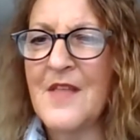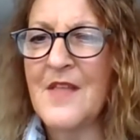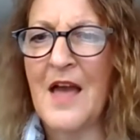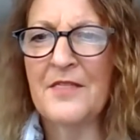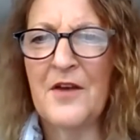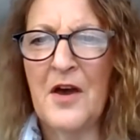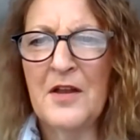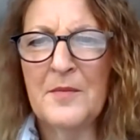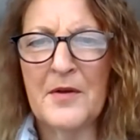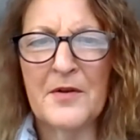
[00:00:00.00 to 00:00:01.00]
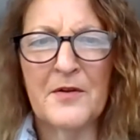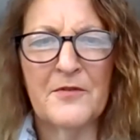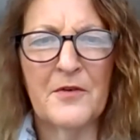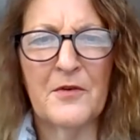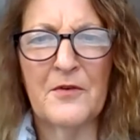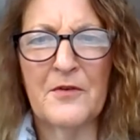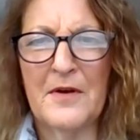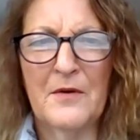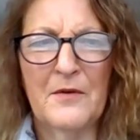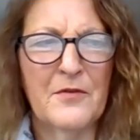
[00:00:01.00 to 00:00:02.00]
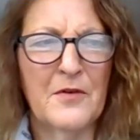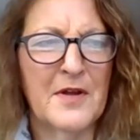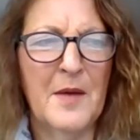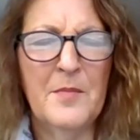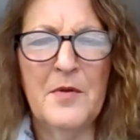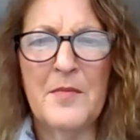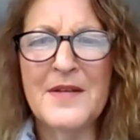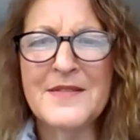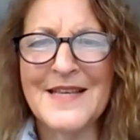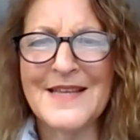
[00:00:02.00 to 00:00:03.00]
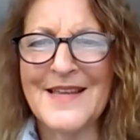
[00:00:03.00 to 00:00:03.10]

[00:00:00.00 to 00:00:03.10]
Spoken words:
I thought about her for over a couple of months, I think.